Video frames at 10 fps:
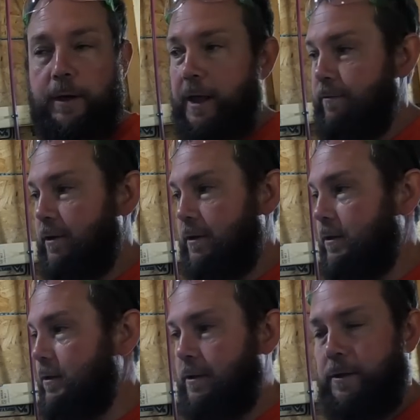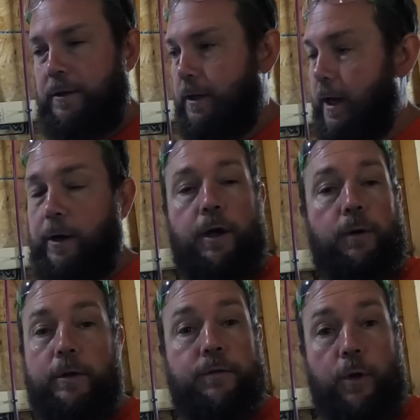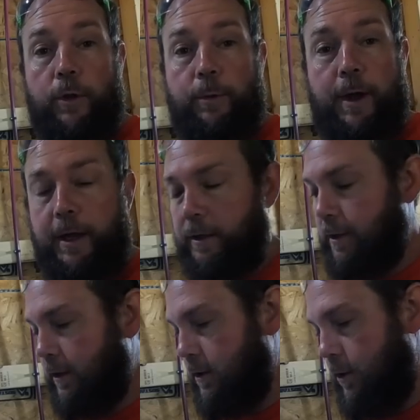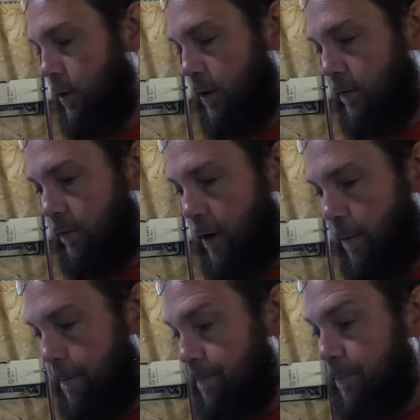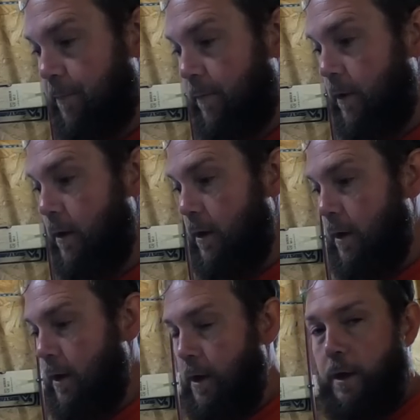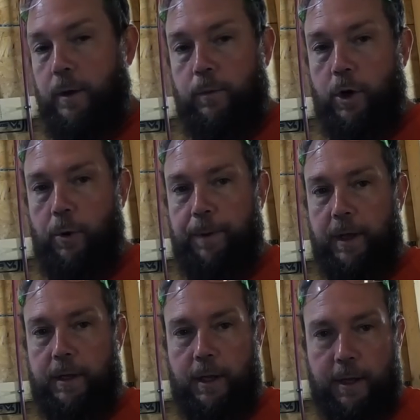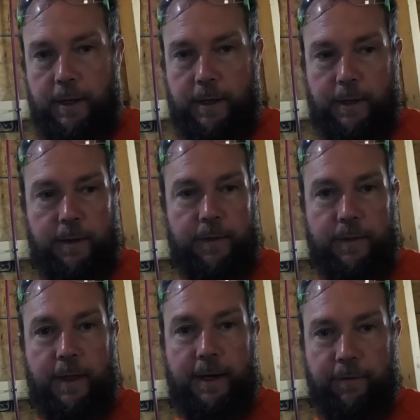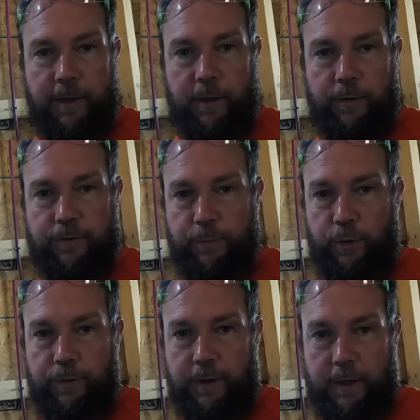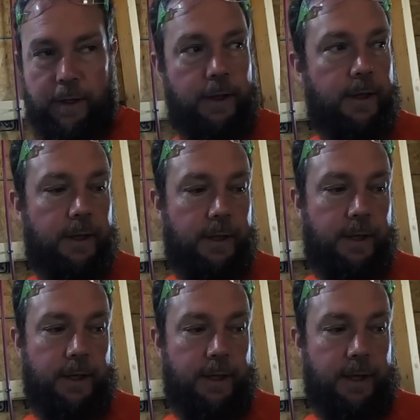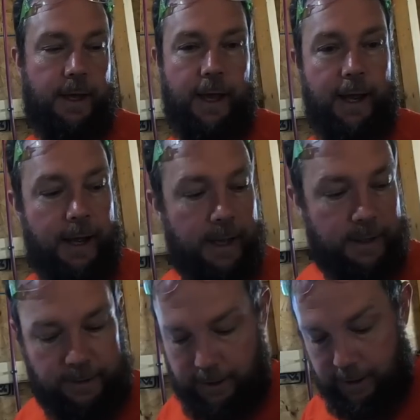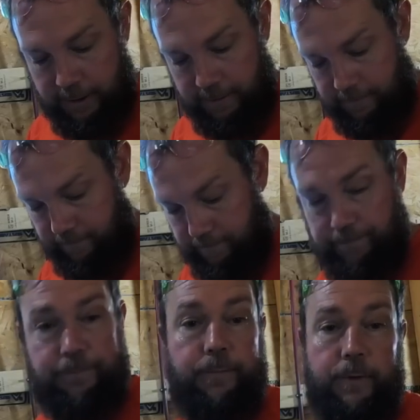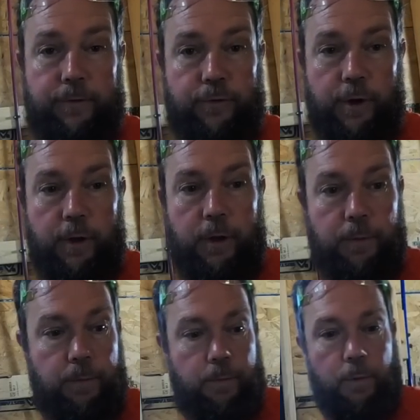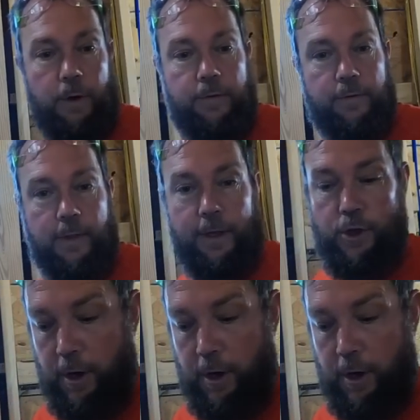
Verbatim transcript: having to, I don't know, it's the only way I could think to do it. So we're hoping that everything goes smoothly and this drill works like a